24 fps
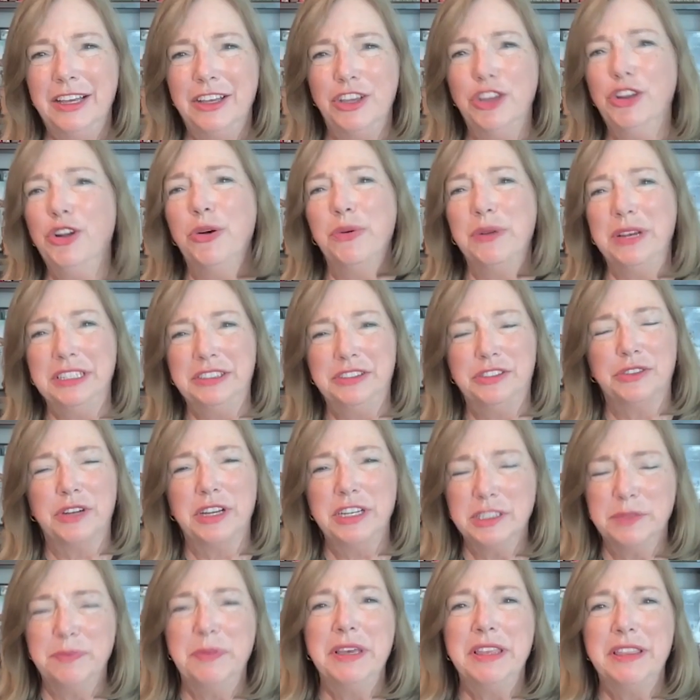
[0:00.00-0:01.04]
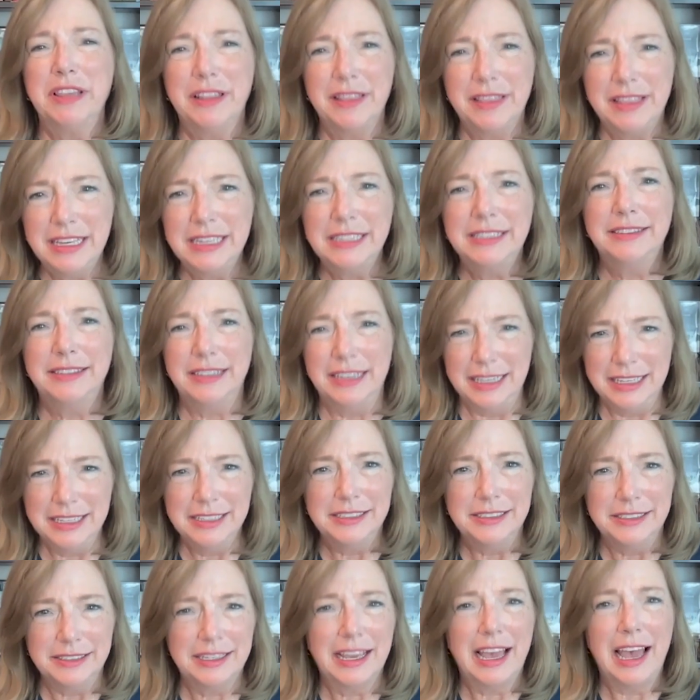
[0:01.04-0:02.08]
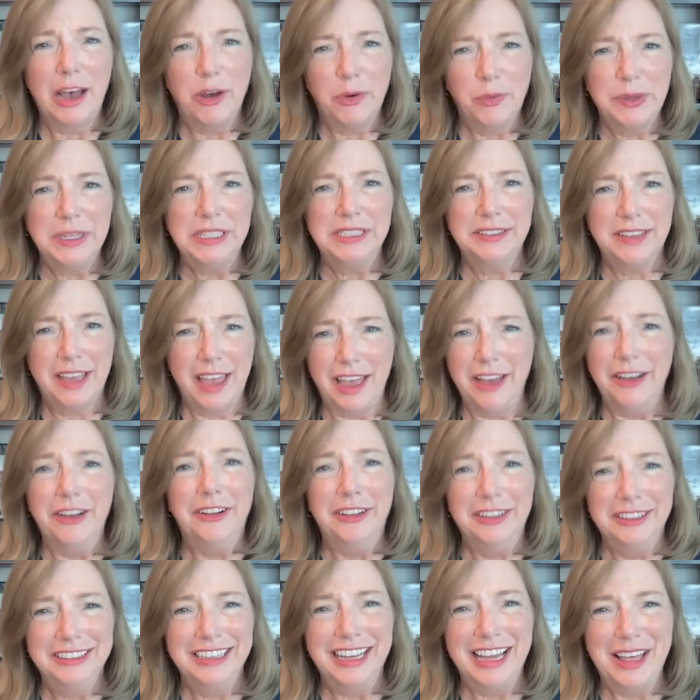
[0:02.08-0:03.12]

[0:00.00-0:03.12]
It strikes me that this is how we scale.